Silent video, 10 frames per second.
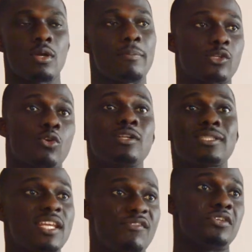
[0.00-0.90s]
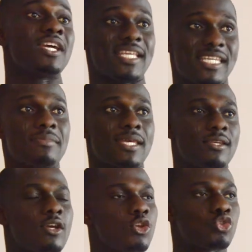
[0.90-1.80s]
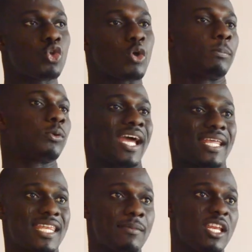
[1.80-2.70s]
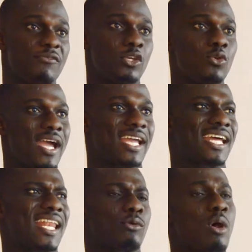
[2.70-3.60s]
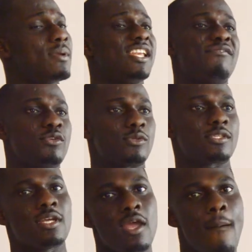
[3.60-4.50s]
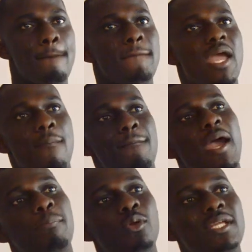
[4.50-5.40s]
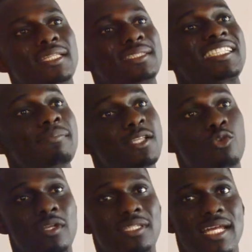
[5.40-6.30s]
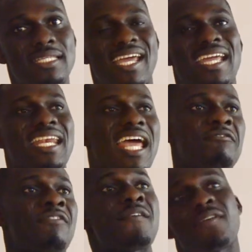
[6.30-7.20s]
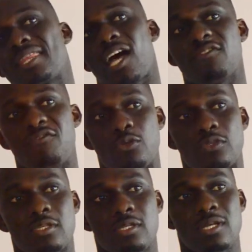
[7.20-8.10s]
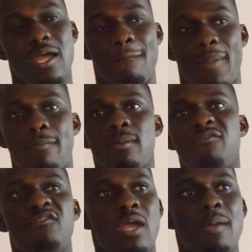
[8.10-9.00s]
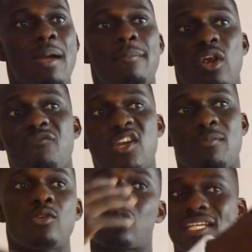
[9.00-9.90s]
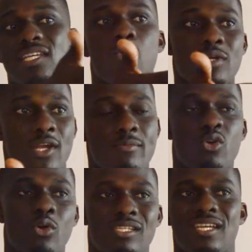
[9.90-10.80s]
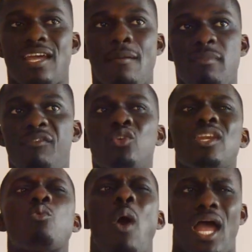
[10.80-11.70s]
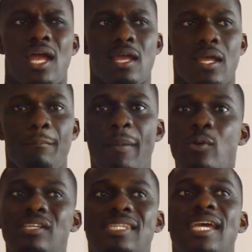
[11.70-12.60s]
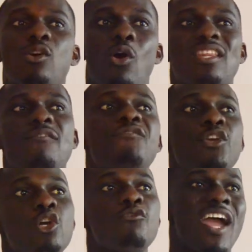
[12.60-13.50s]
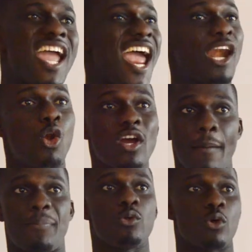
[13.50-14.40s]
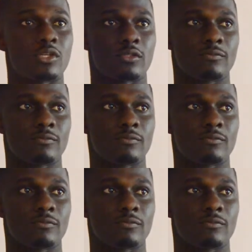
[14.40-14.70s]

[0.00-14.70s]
But your content video is the same thing. So you upload a 3-minute video and get like 1 million views. May upload 30-minute content and get like 500,000 views. But maybe I'm revenue but those are audience because the video need what? People stayed on the video for a longer period.